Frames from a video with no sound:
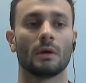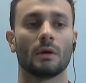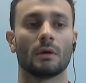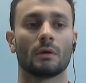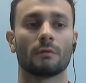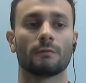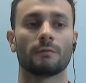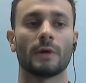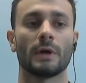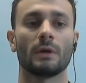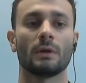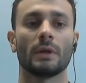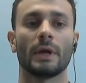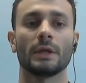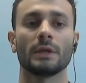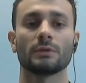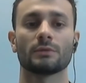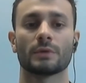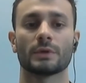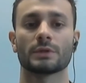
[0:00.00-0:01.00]
File
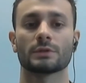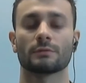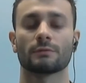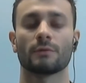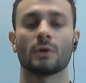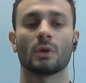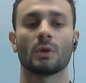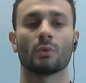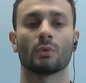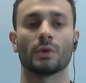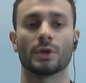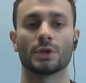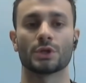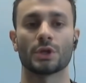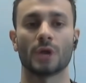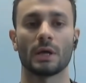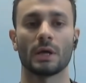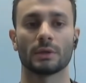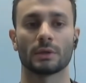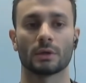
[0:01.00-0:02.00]
entries follow each
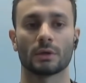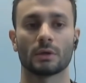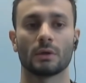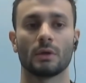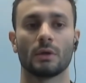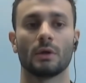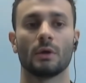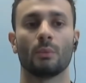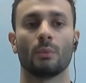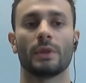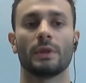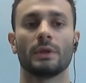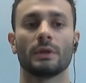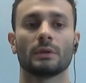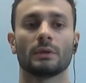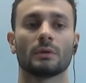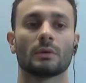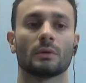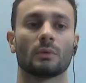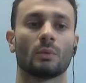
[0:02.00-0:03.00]
other
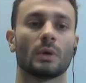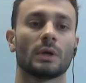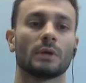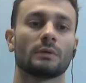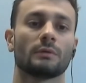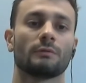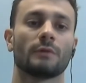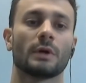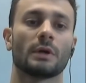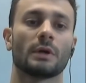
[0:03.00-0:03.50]
within one file